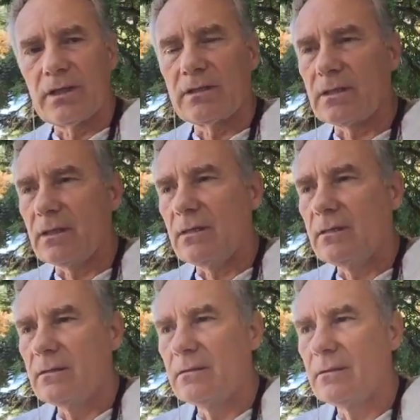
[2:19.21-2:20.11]

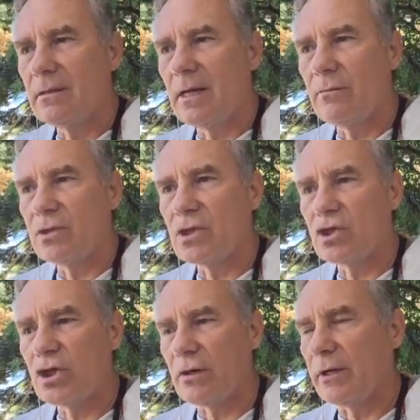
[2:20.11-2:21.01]
that I was
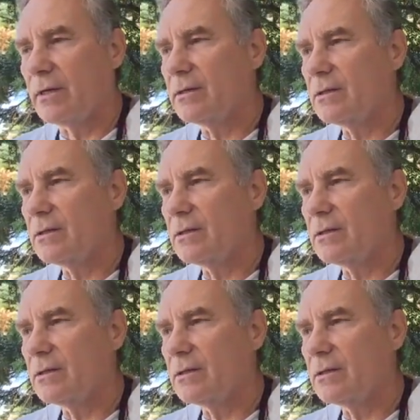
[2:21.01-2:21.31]
sharing.